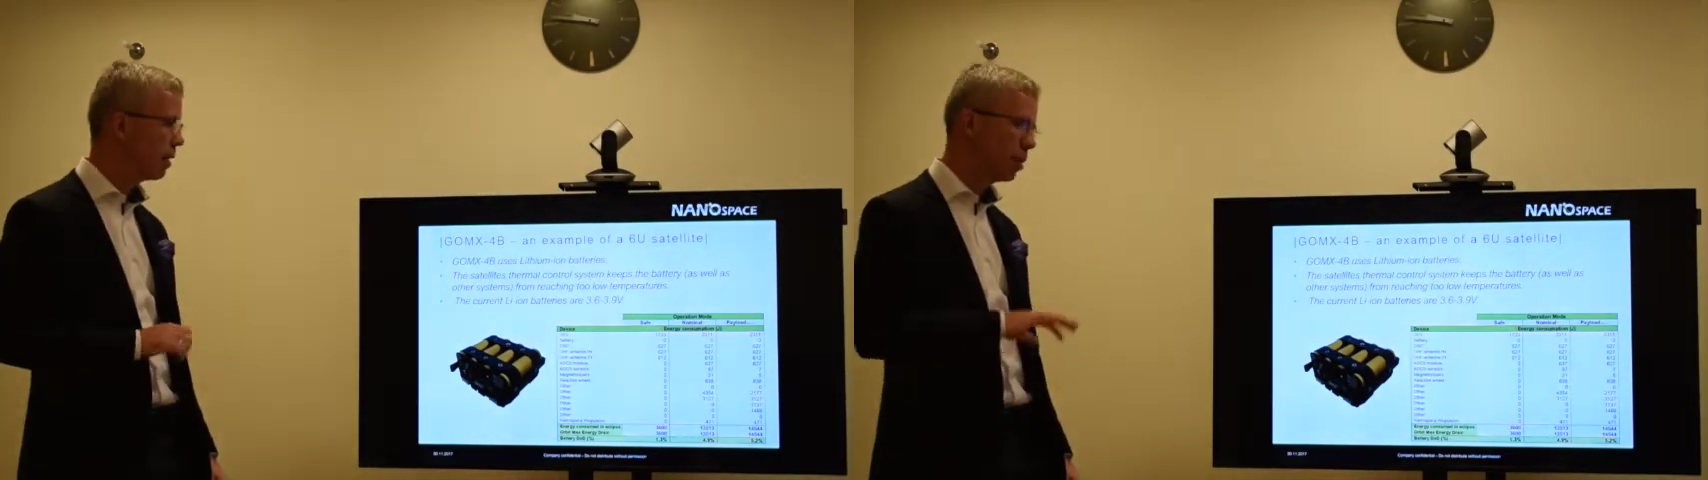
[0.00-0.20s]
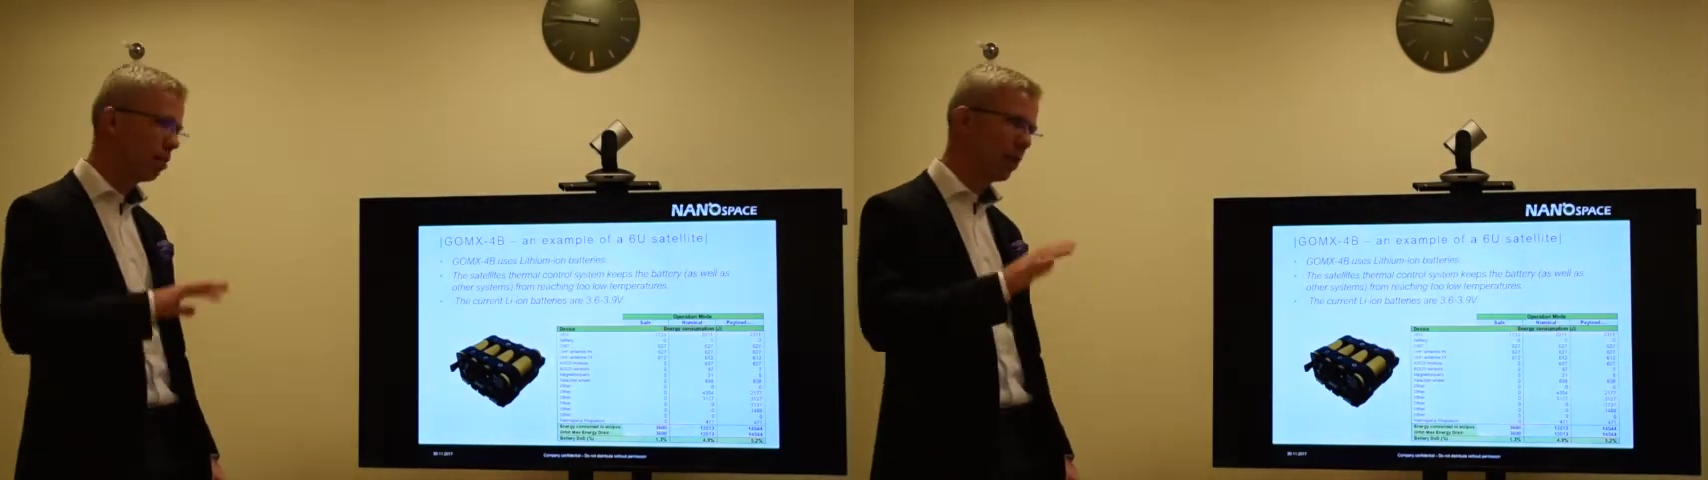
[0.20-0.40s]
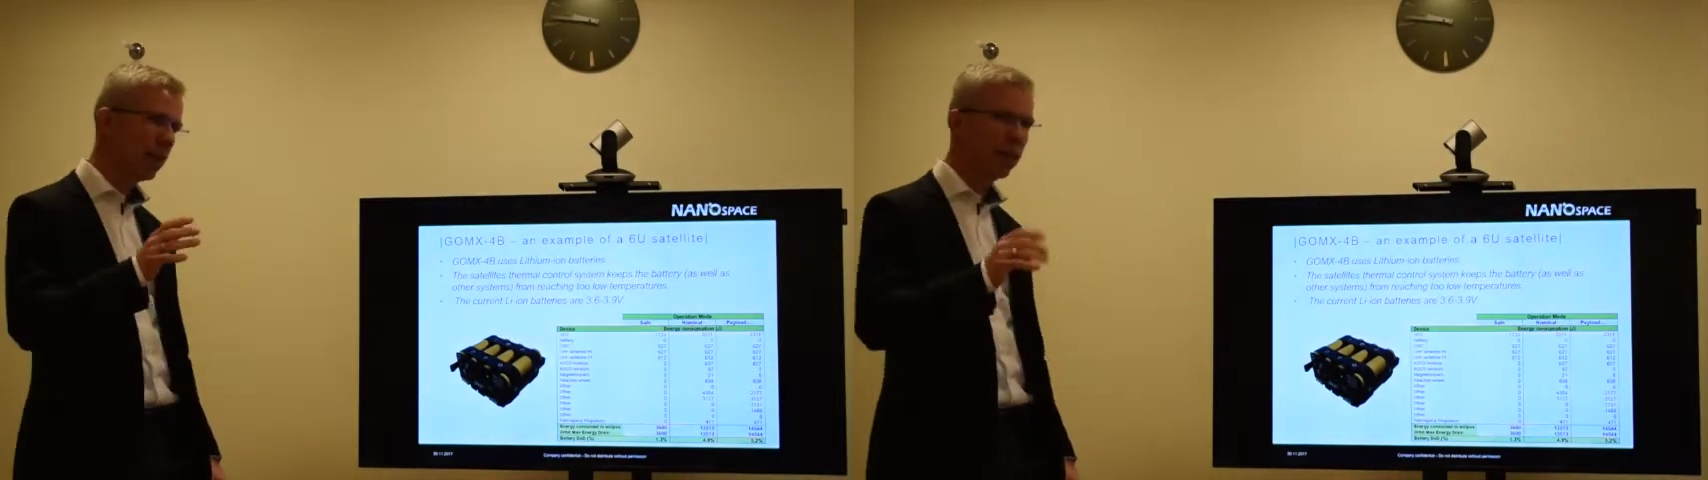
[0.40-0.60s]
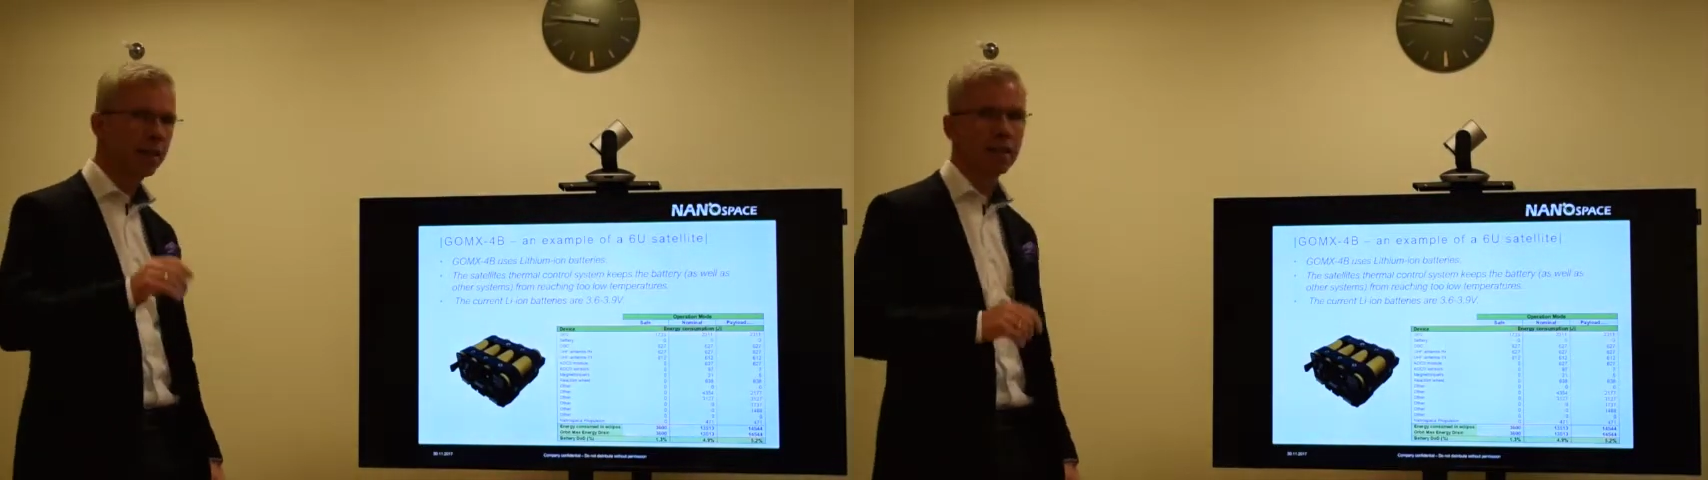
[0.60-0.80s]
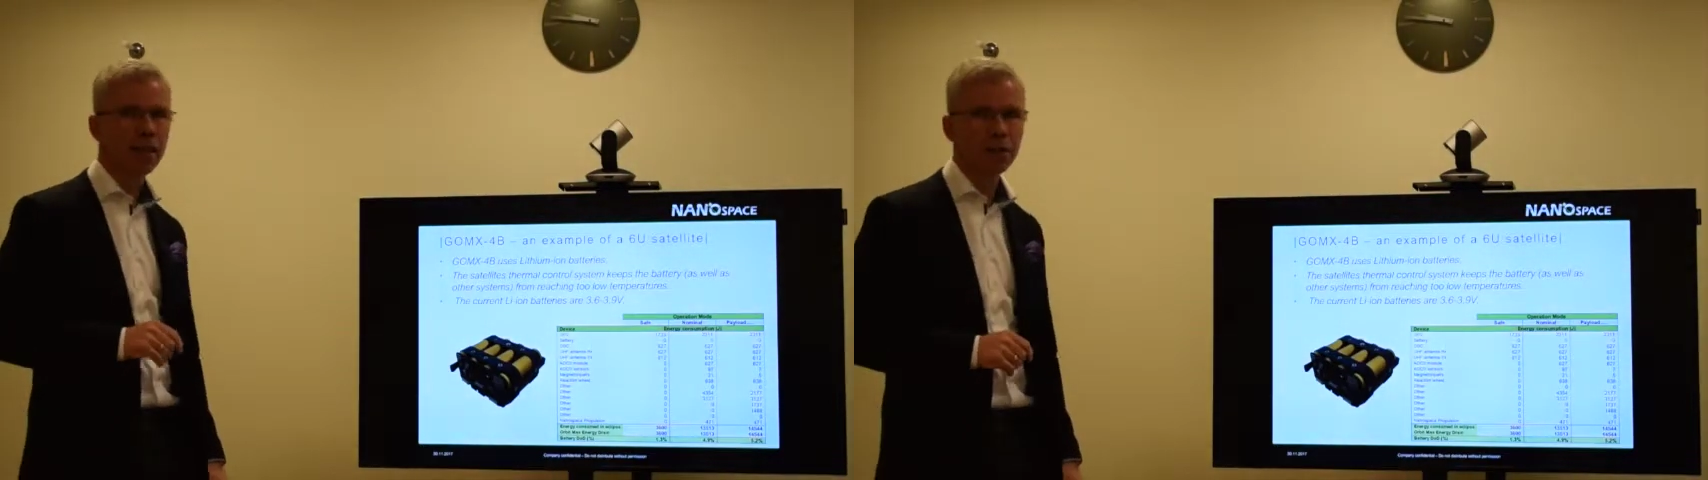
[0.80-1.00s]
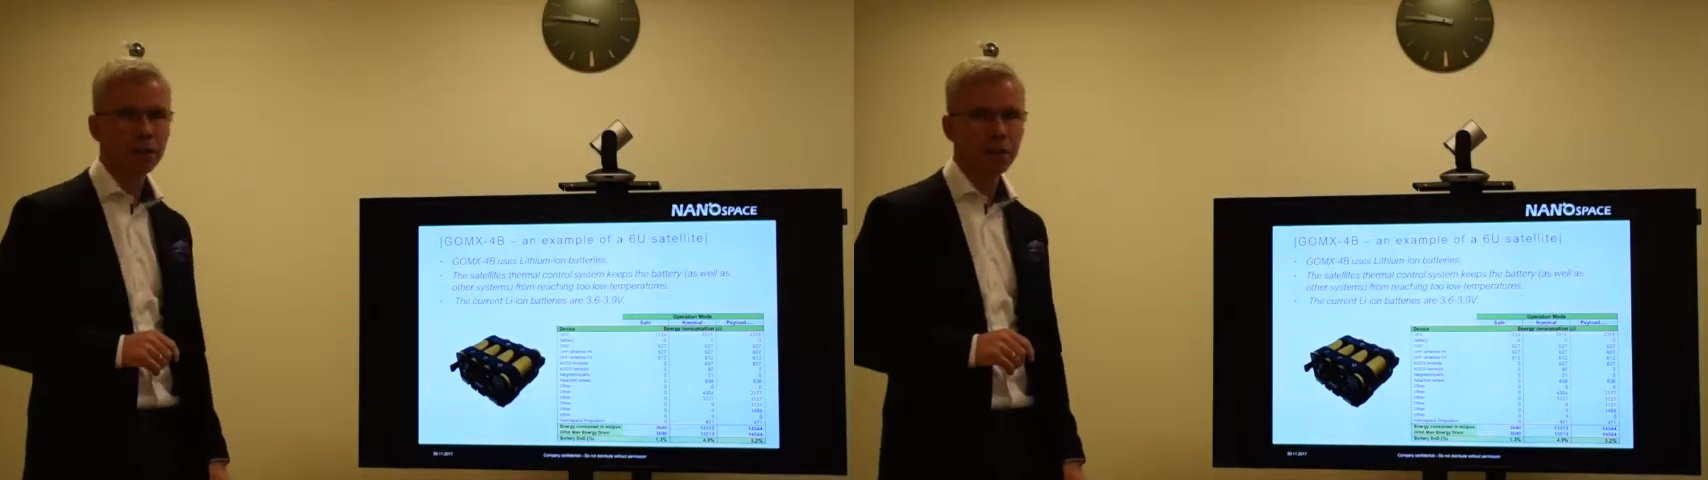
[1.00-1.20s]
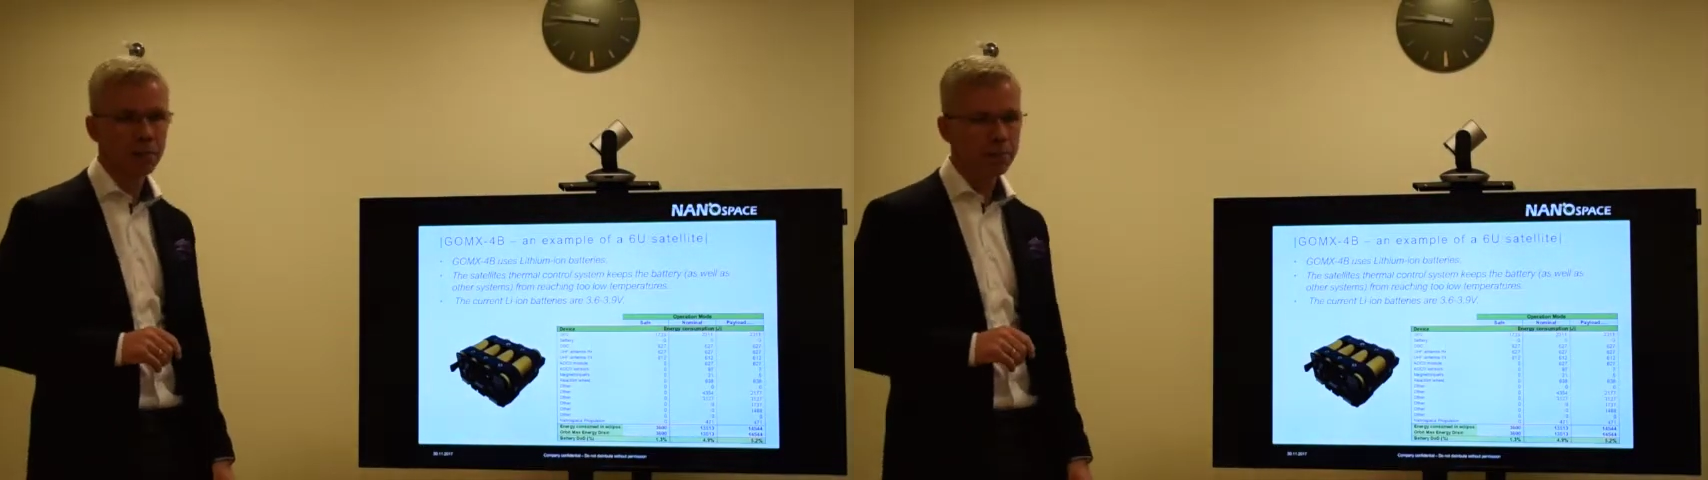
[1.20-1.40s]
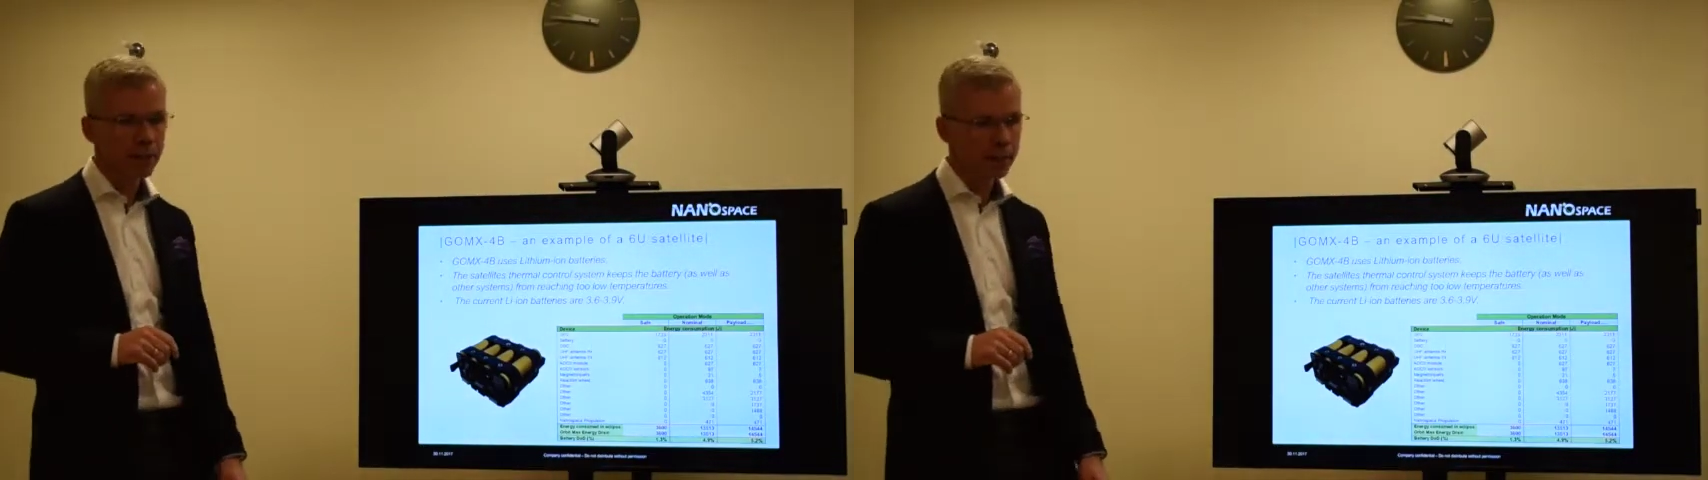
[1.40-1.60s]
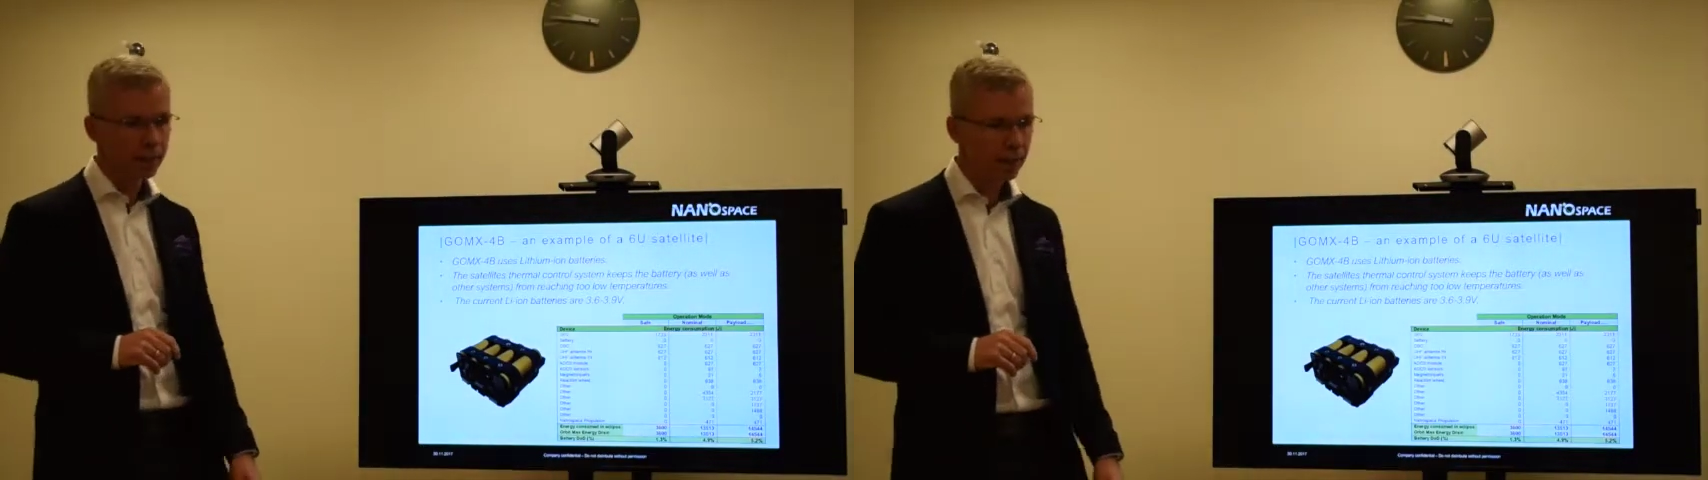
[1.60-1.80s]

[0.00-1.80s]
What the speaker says: typical how you operate